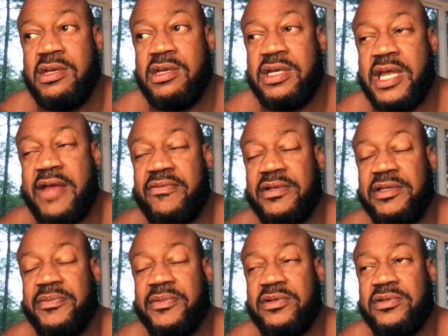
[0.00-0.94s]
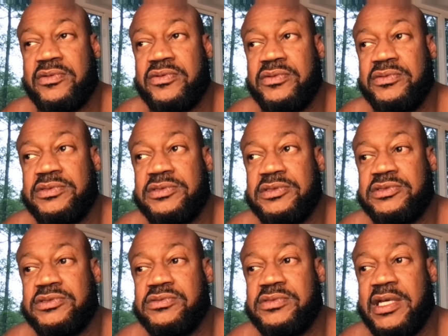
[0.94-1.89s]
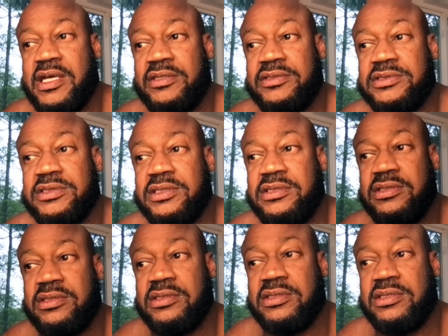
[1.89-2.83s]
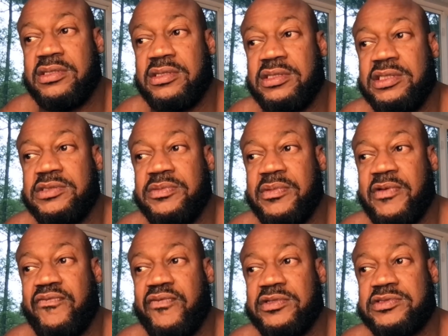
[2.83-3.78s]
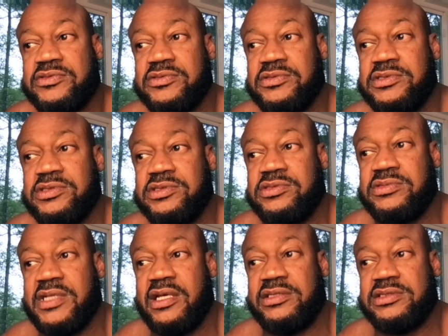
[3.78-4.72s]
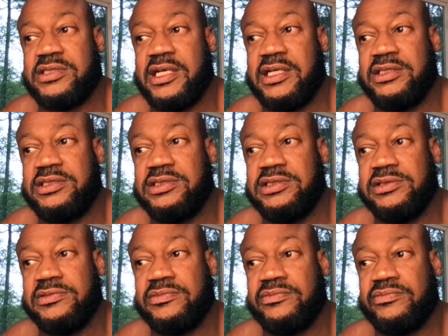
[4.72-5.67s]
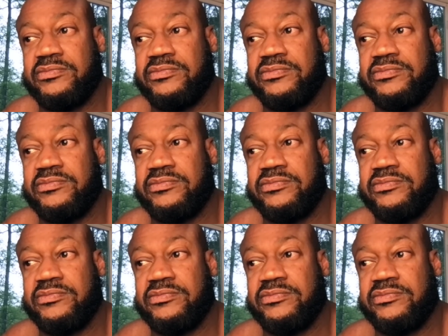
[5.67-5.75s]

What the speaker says: Now, I haven't really been on a cruise since 2000. This is my first cruise since 2019.